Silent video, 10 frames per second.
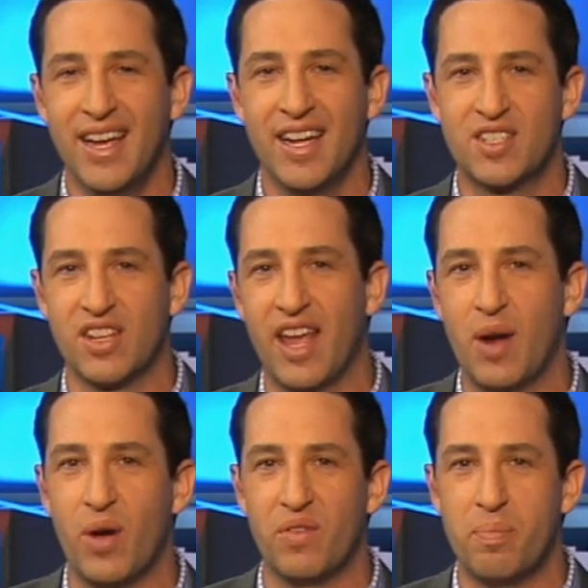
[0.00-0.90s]
It's the day
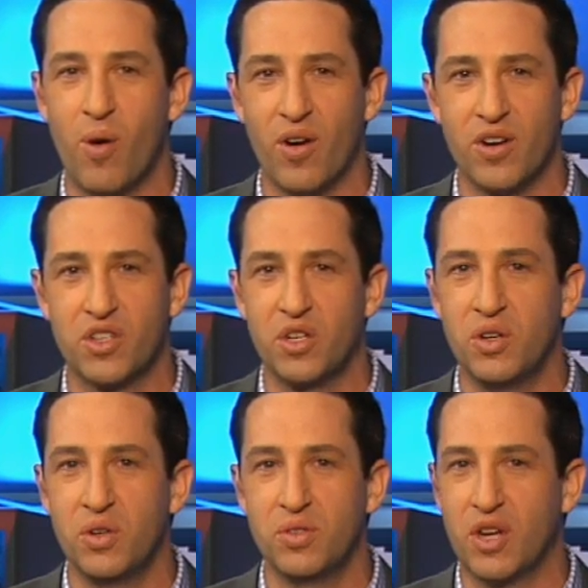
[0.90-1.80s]
when reporters
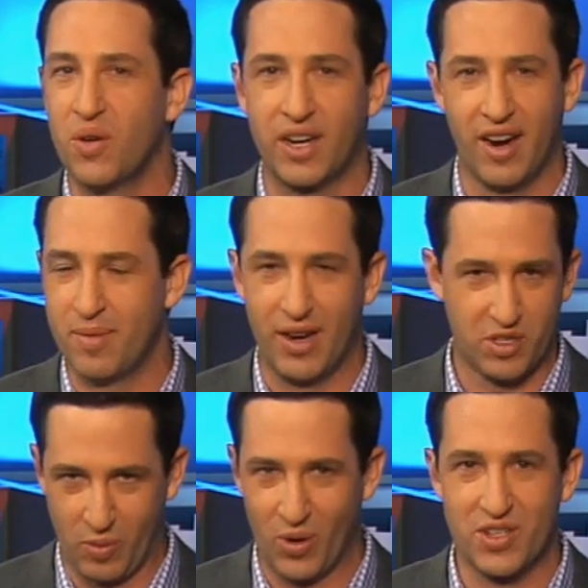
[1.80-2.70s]
who don't care
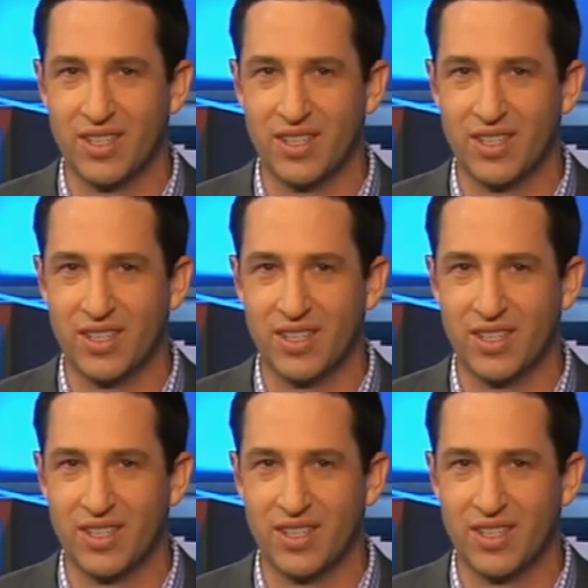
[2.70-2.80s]
about sports